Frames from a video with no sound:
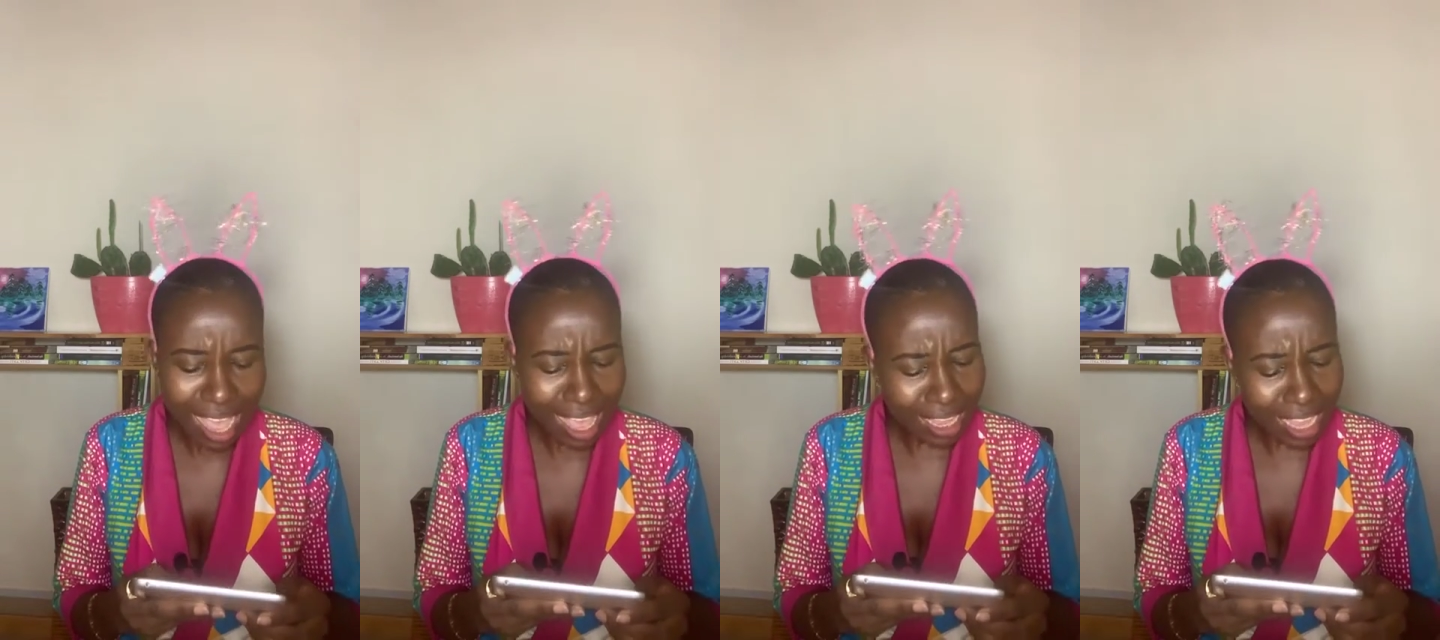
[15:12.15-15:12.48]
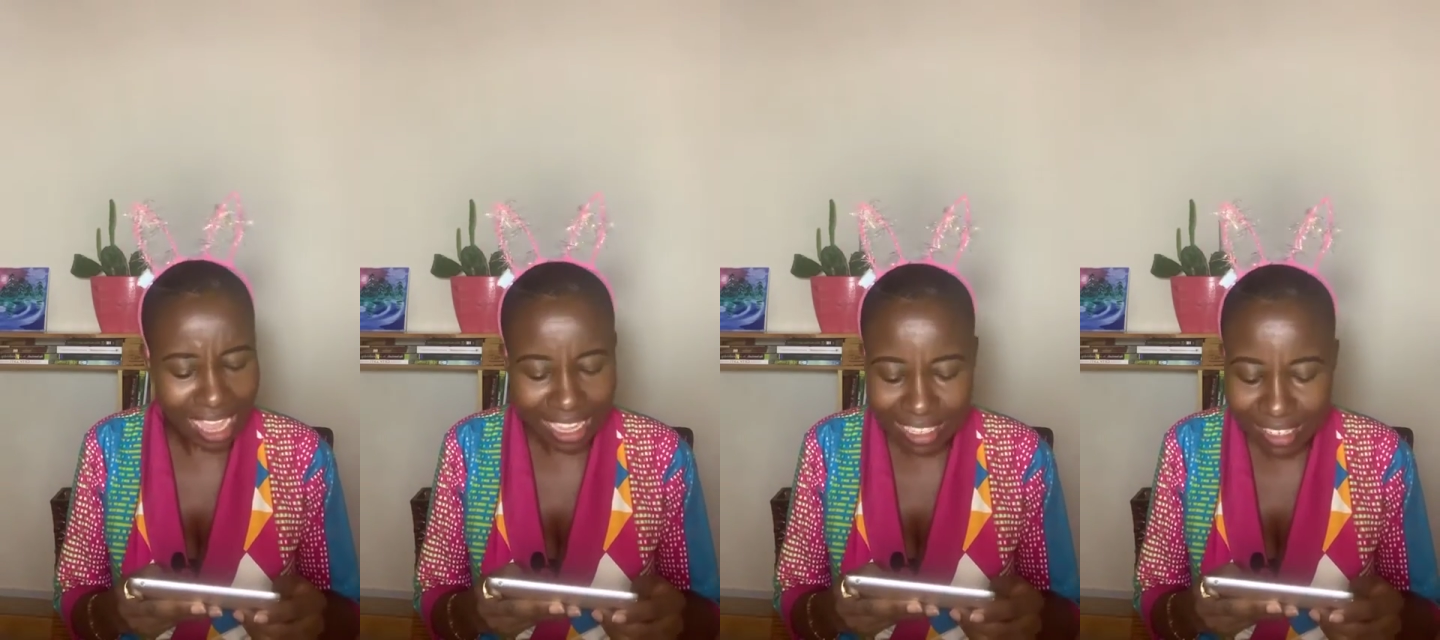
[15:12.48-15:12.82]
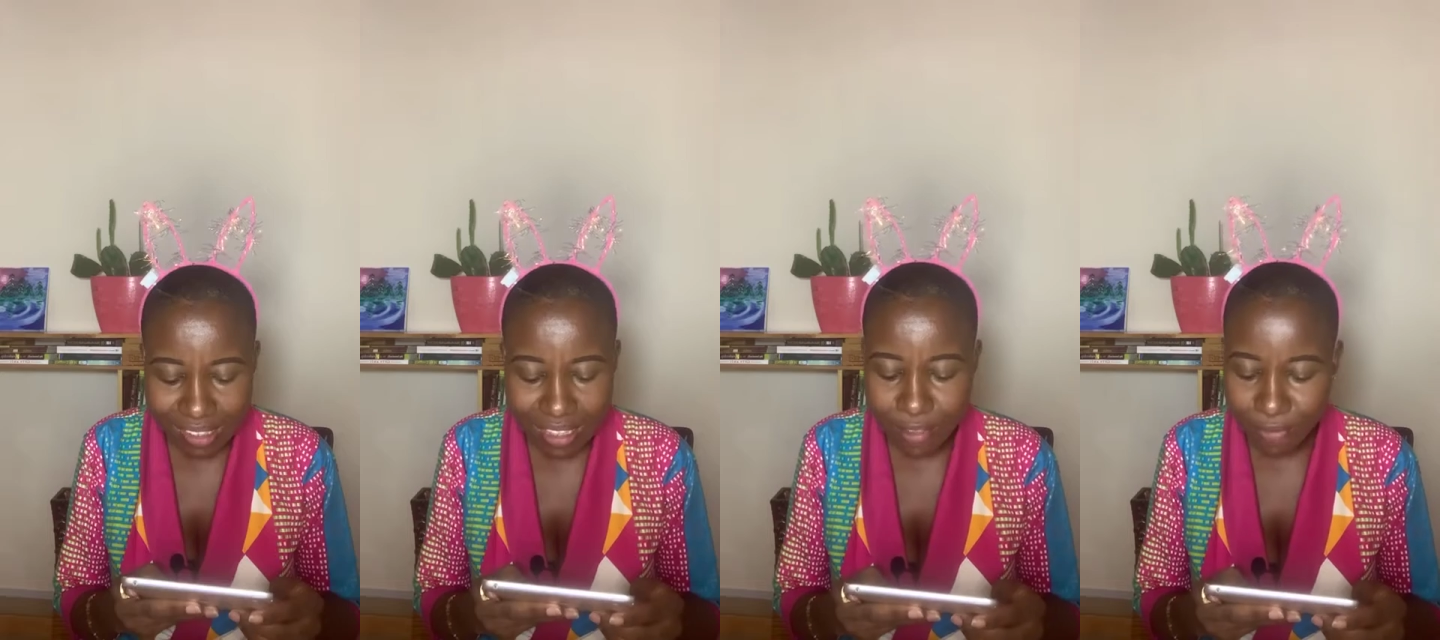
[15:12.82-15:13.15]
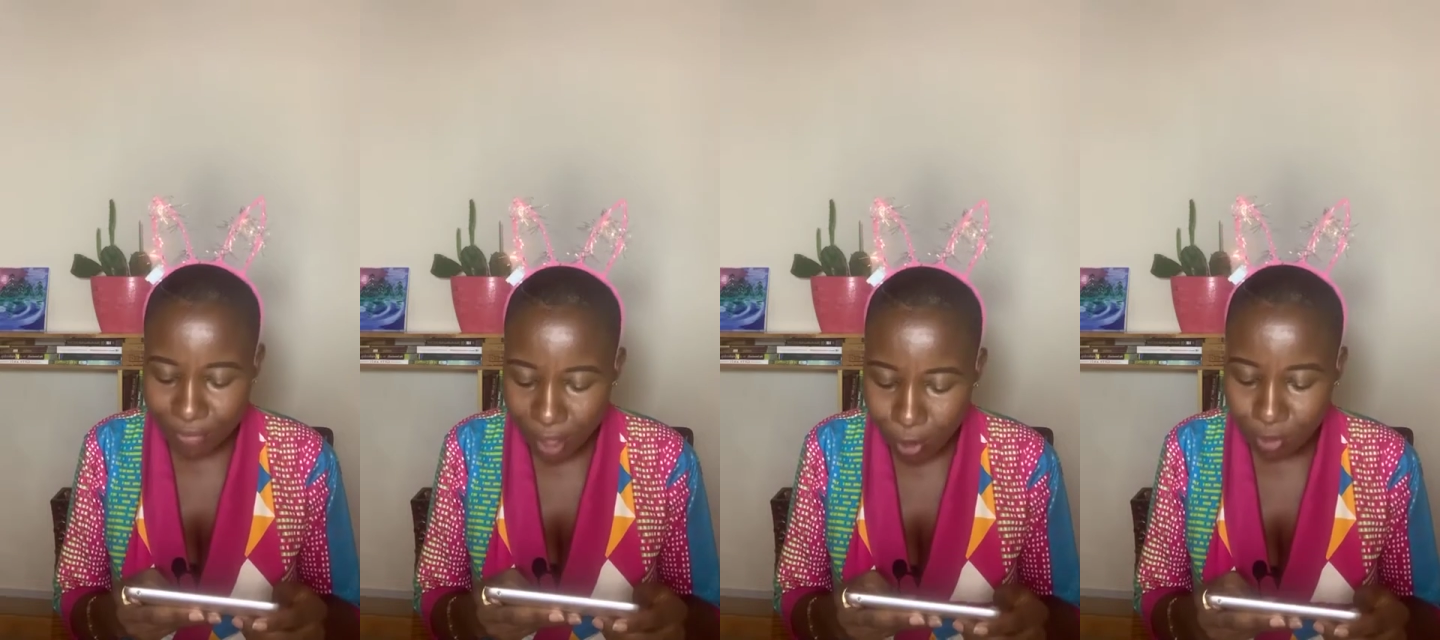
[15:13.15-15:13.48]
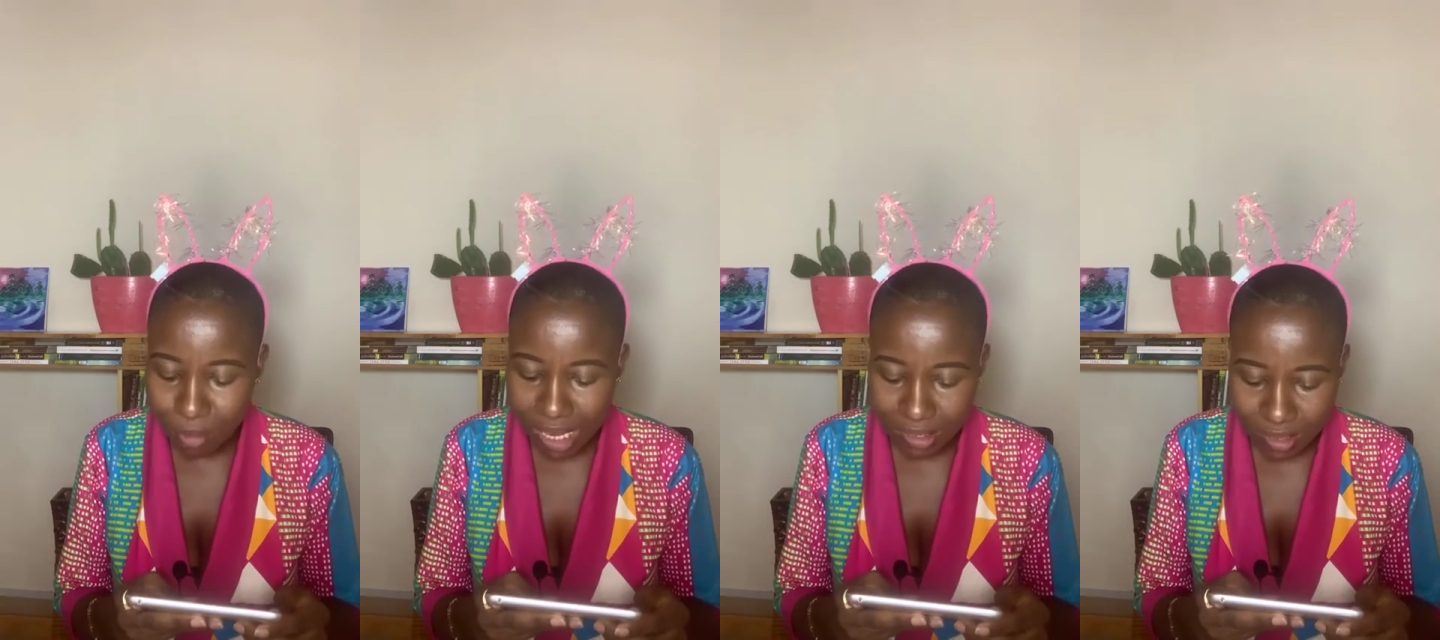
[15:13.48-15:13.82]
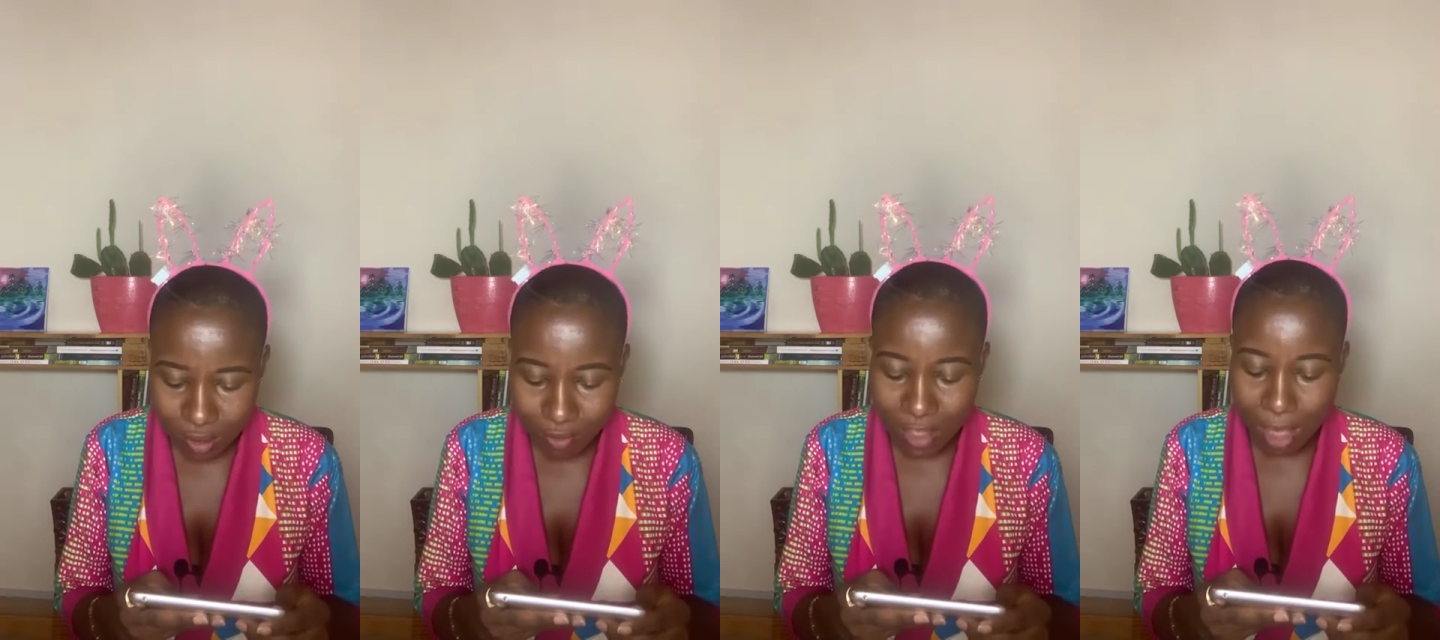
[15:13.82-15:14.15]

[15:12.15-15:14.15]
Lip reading: I honestly found myself